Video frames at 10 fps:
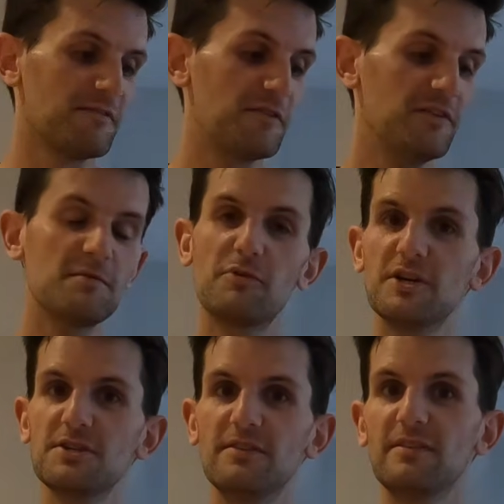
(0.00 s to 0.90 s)
First
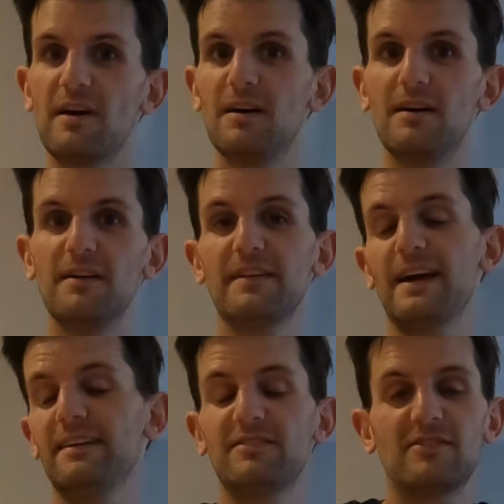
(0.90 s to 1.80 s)
impressions are
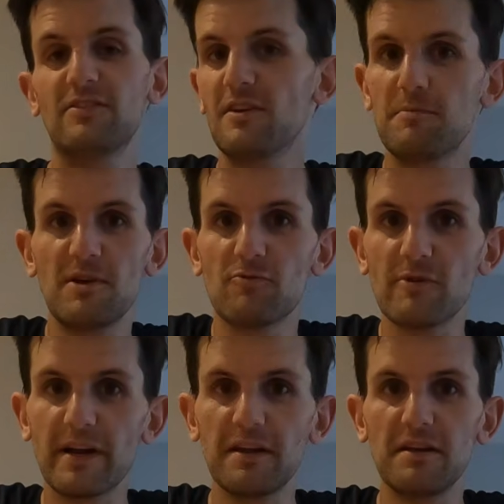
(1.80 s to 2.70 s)
that it's just going to be a
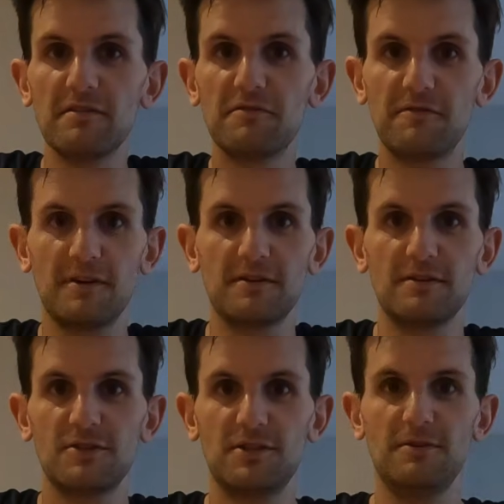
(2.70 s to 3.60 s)
really
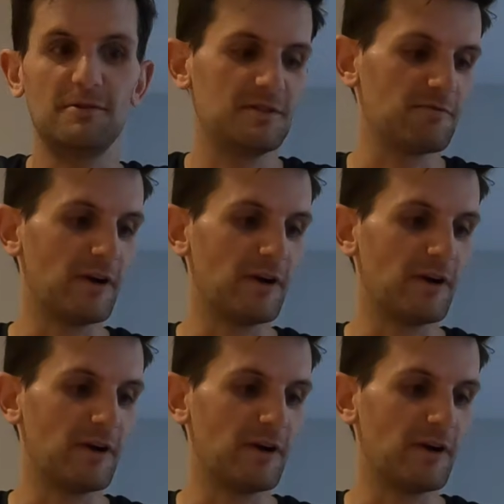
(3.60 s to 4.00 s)
fun shoe to